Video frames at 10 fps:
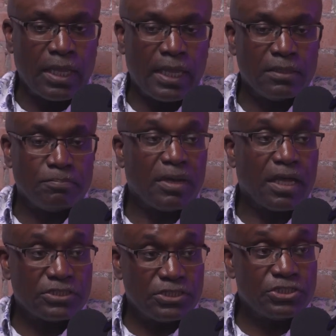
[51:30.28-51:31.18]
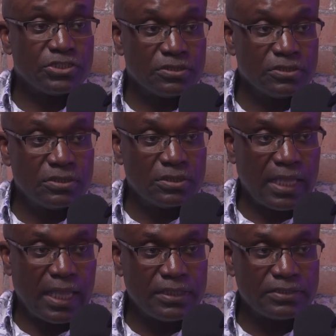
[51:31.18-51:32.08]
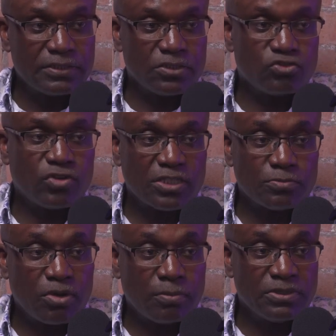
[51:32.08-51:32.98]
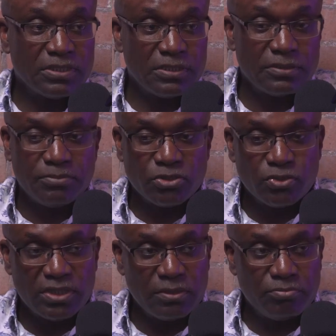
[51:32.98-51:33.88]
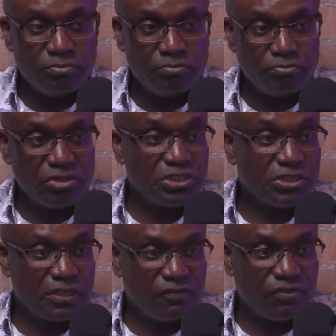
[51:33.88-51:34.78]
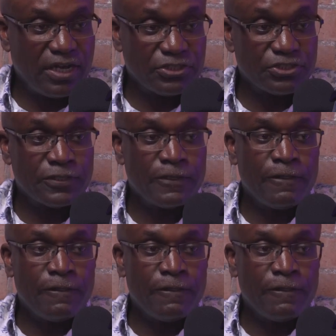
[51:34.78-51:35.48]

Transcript: And partitioned as trust properties between the British and the French.